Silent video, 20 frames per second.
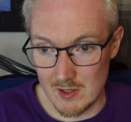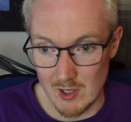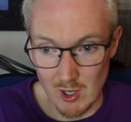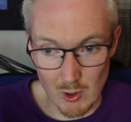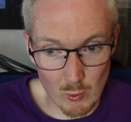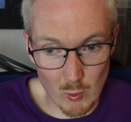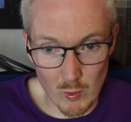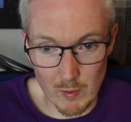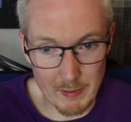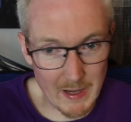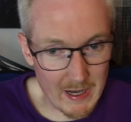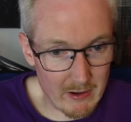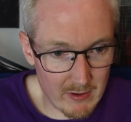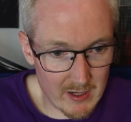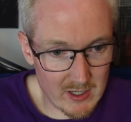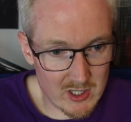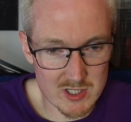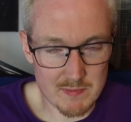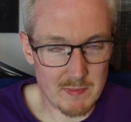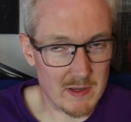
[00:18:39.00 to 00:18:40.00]
heroic
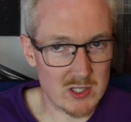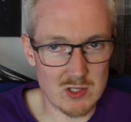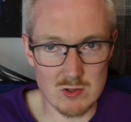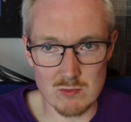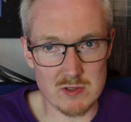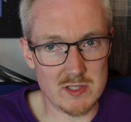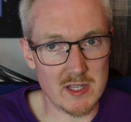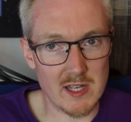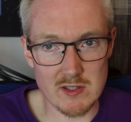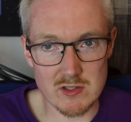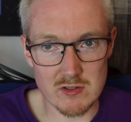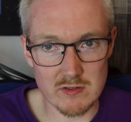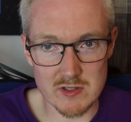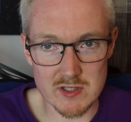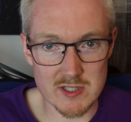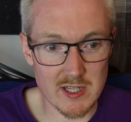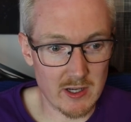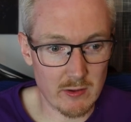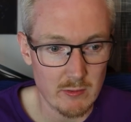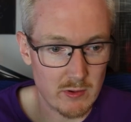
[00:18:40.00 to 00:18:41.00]
bearing just makes no sense on the
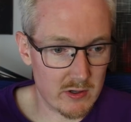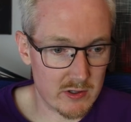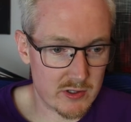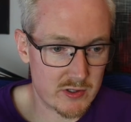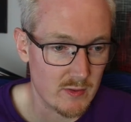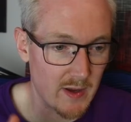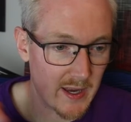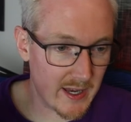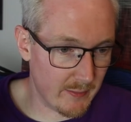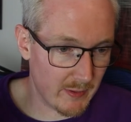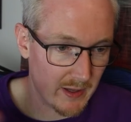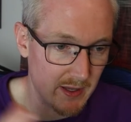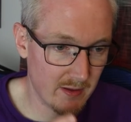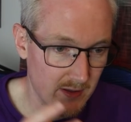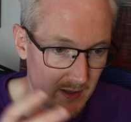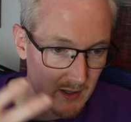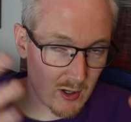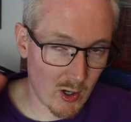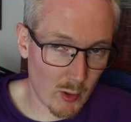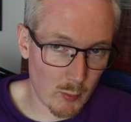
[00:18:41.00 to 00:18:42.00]
Sanguinar. So anyway,
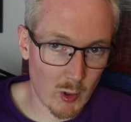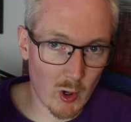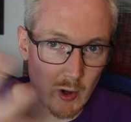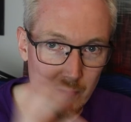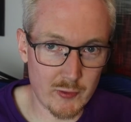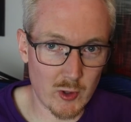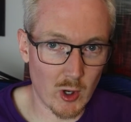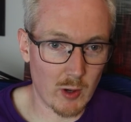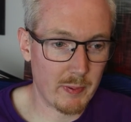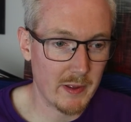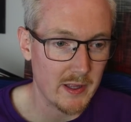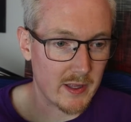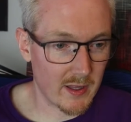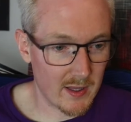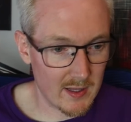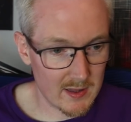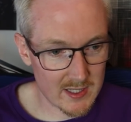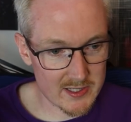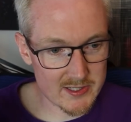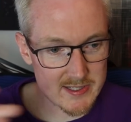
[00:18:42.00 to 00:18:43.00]
we're off topic.
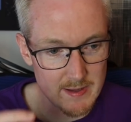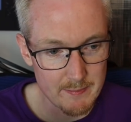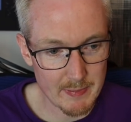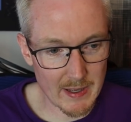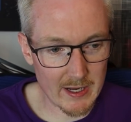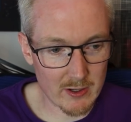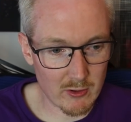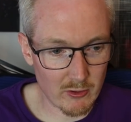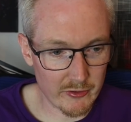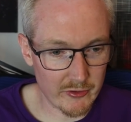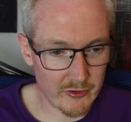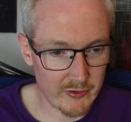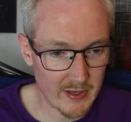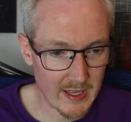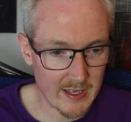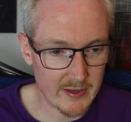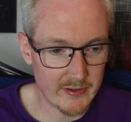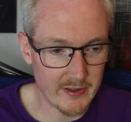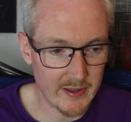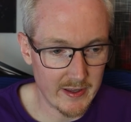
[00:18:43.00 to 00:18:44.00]
Let's get back onto
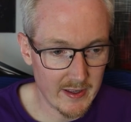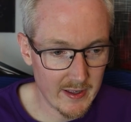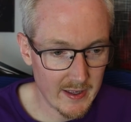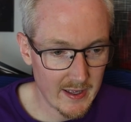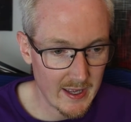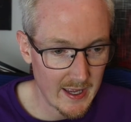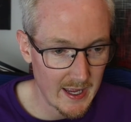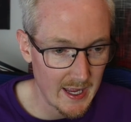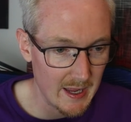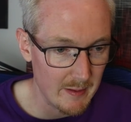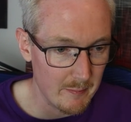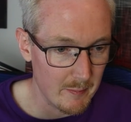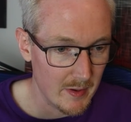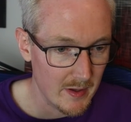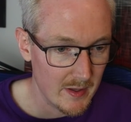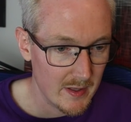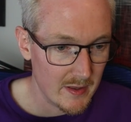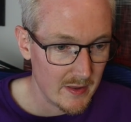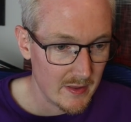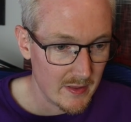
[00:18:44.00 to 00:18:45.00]
Dante. And
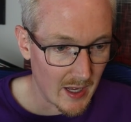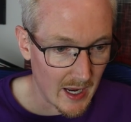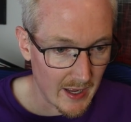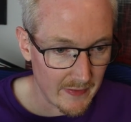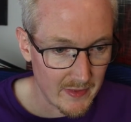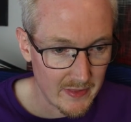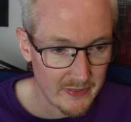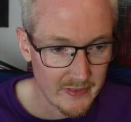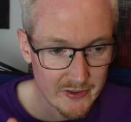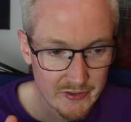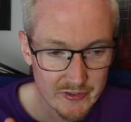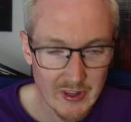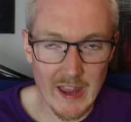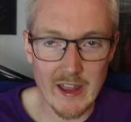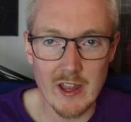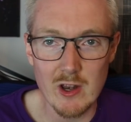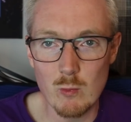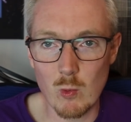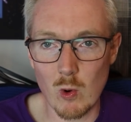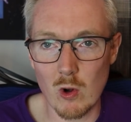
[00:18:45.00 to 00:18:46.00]
then the
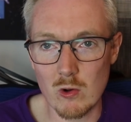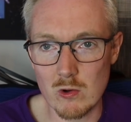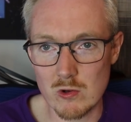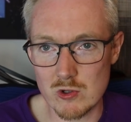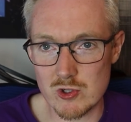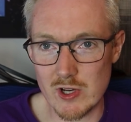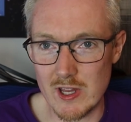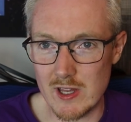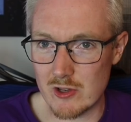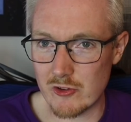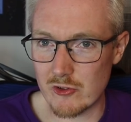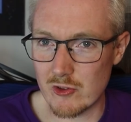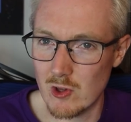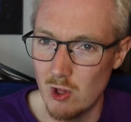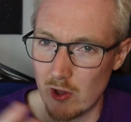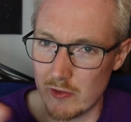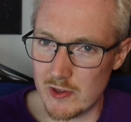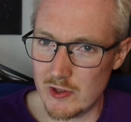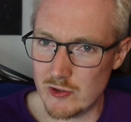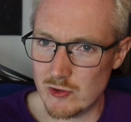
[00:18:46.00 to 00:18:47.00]
second warlord trait, because a
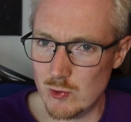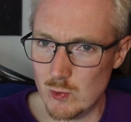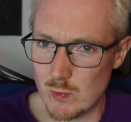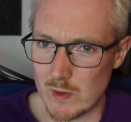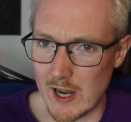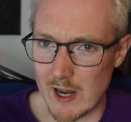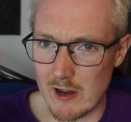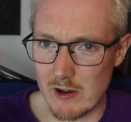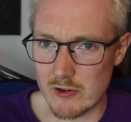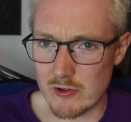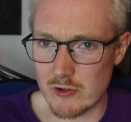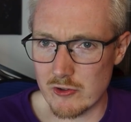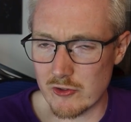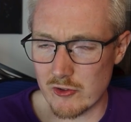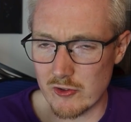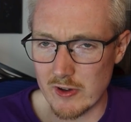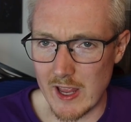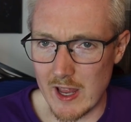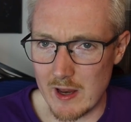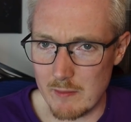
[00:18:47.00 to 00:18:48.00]
lot of these new characters
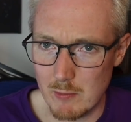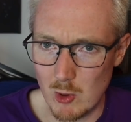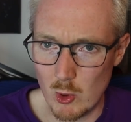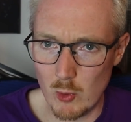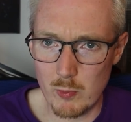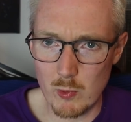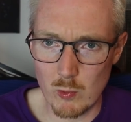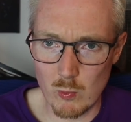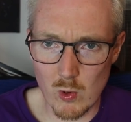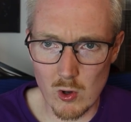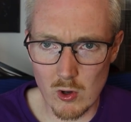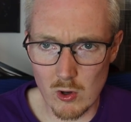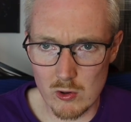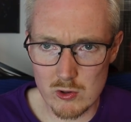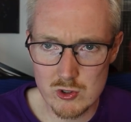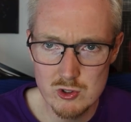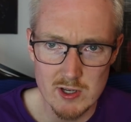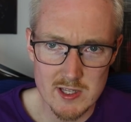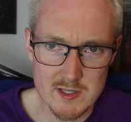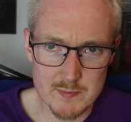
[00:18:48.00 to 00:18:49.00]
are getting multiple
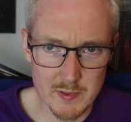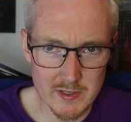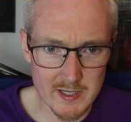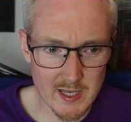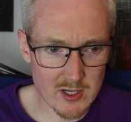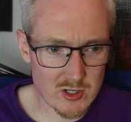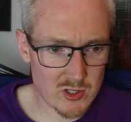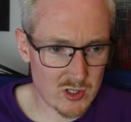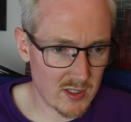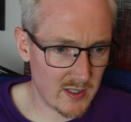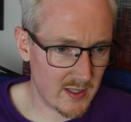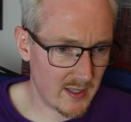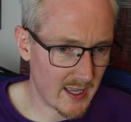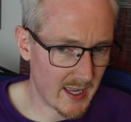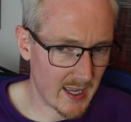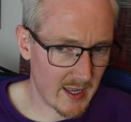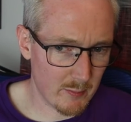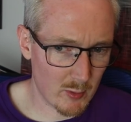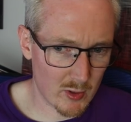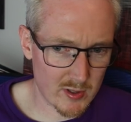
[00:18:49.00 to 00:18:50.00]
warlord traits potentially.
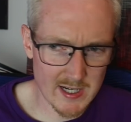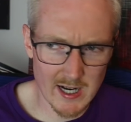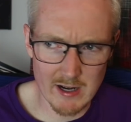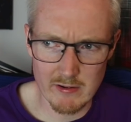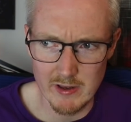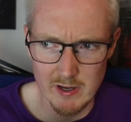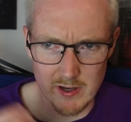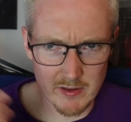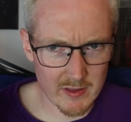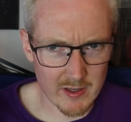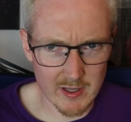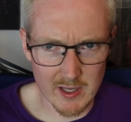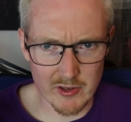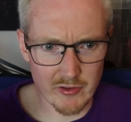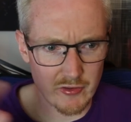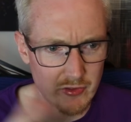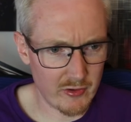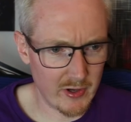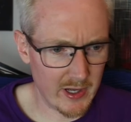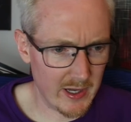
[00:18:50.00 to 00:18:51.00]
Mortarion I think
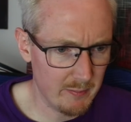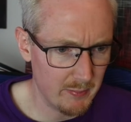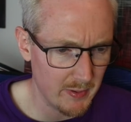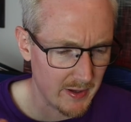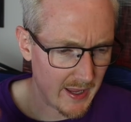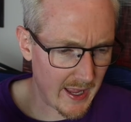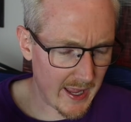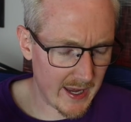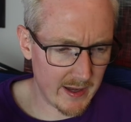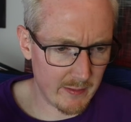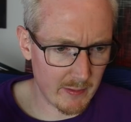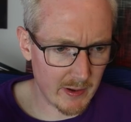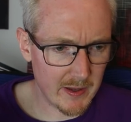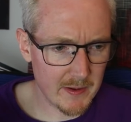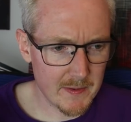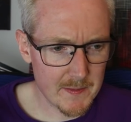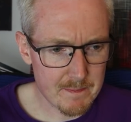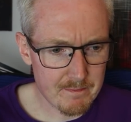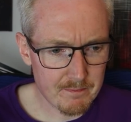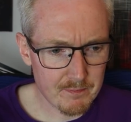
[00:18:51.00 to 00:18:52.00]
gets 3, but anyway,
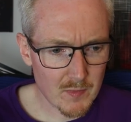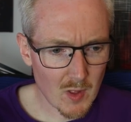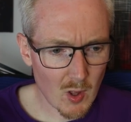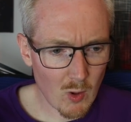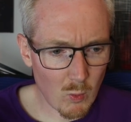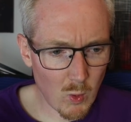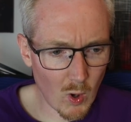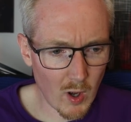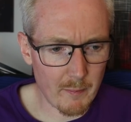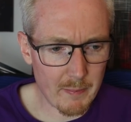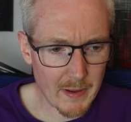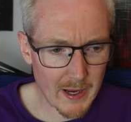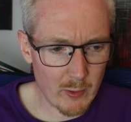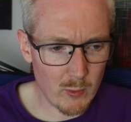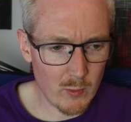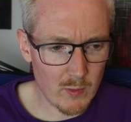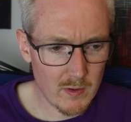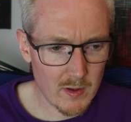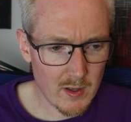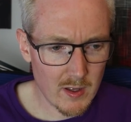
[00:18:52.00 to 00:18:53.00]
what
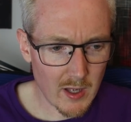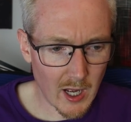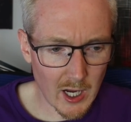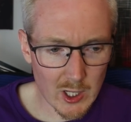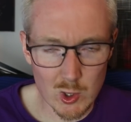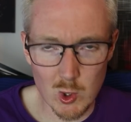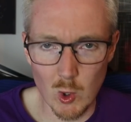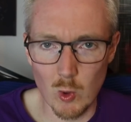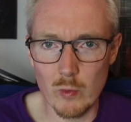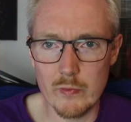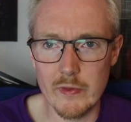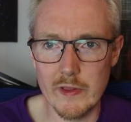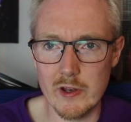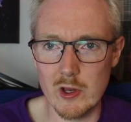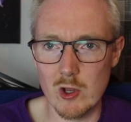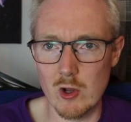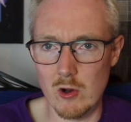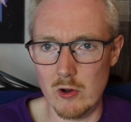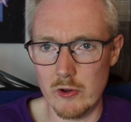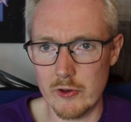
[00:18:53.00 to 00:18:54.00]
about a Golden
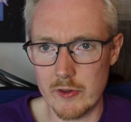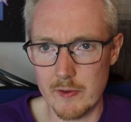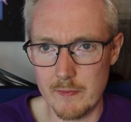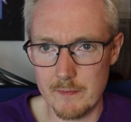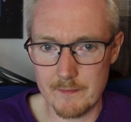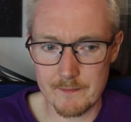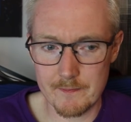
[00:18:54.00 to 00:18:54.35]
God?